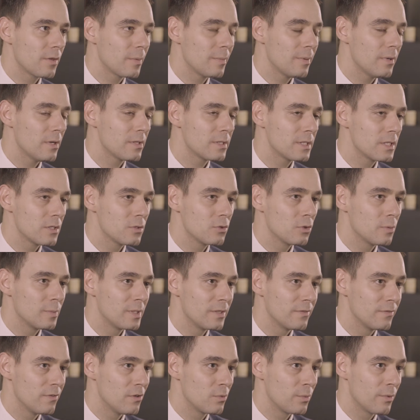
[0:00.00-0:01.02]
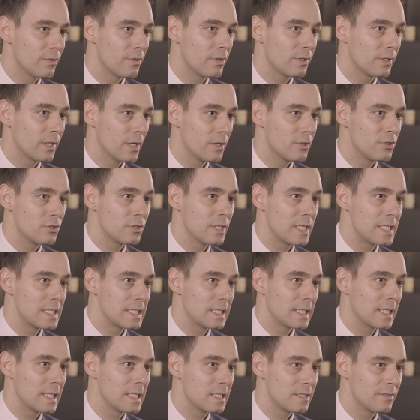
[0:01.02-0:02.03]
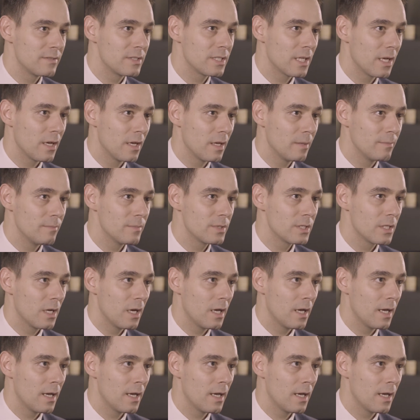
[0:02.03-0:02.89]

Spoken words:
the parties normally involved with the negotiating heads of terms